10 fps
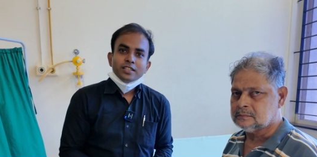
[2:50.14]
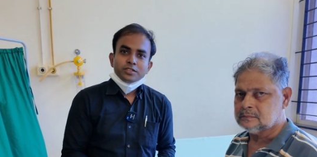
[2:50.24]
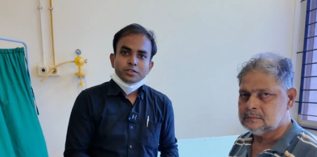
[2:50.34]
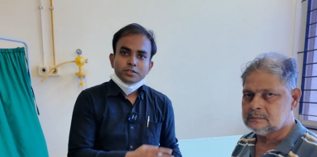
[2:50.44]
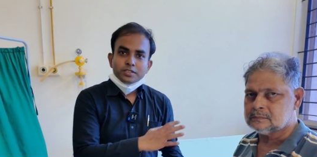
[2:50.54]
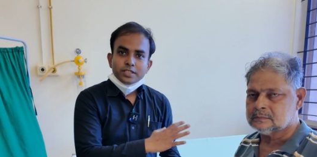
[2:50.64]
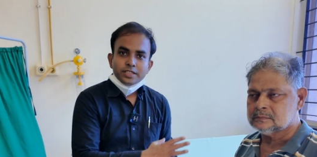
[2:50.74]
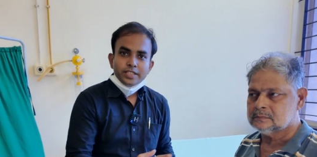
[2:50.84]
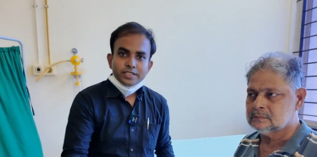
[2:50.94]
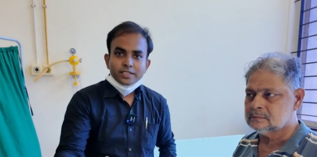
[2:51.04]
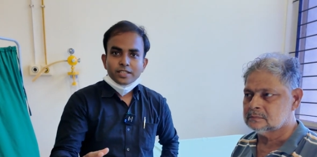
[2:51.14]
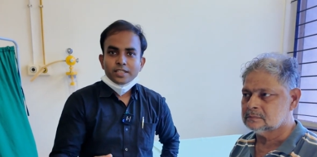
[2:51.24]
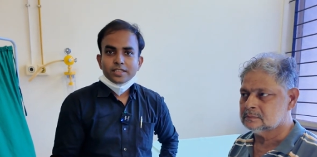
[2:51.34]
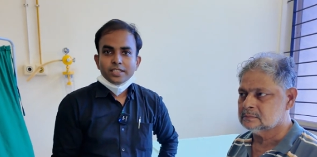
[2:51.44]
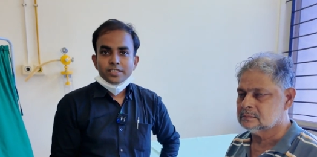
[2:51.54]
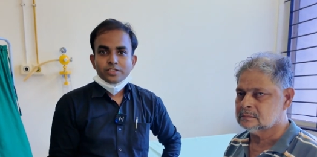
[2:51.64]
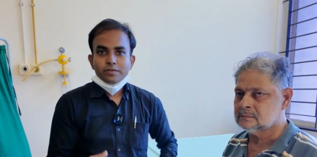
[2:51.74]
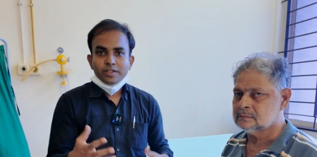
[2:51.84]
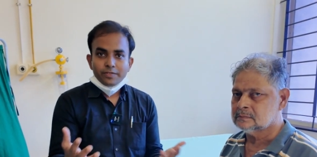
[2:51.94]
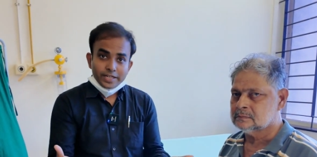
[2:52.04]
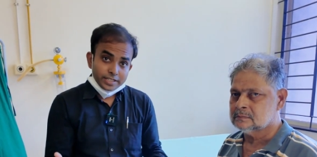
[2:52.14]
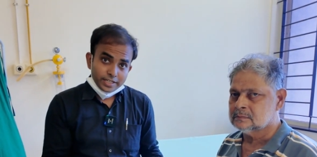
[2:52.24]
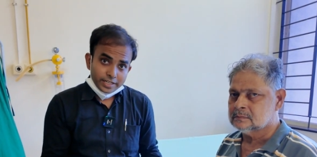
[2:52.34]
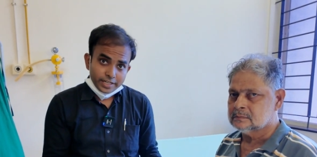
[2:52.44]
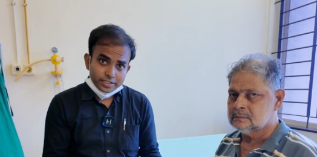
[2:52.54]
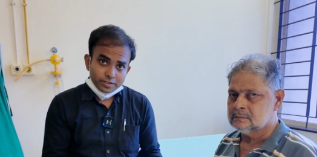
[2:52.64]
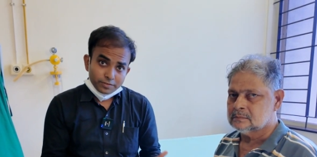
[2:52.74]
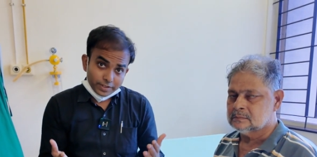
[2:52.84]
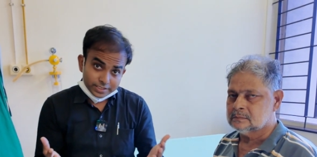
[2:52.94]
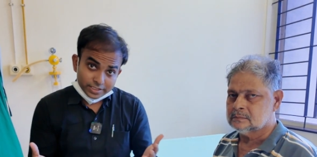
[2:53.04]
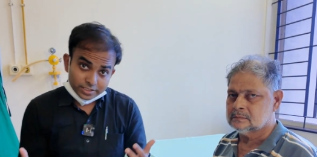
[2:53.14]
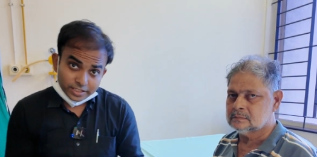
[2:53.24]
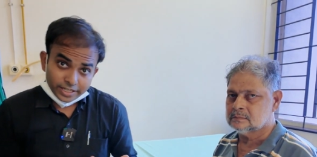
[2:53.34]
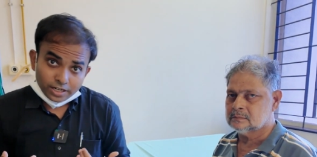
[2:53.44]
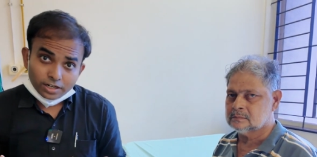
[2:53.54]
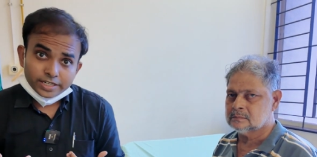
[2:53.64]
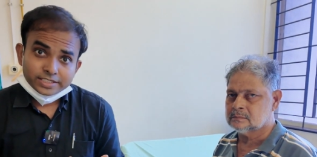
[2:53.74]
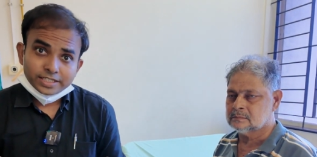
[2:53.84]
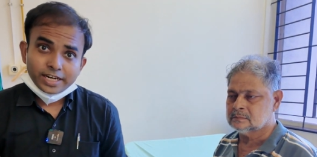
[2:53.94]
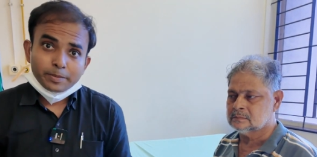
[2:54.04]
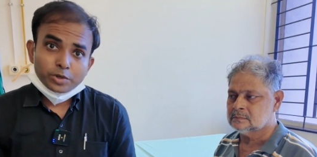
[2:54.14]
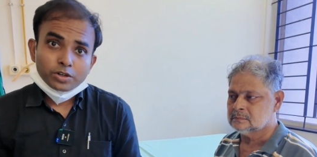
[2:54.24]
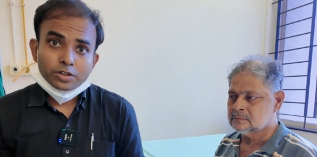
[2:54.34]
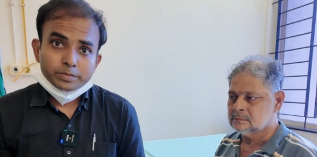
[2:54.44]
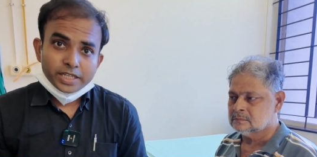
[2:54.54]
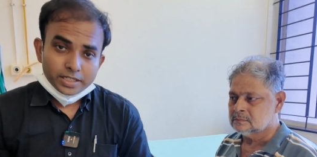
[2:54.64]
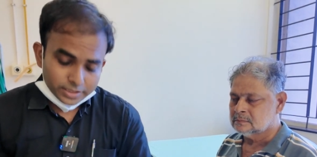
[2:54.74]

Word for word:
Speaker 1: So, these are the things you will find in a gait. First is they call it as a camptocormia,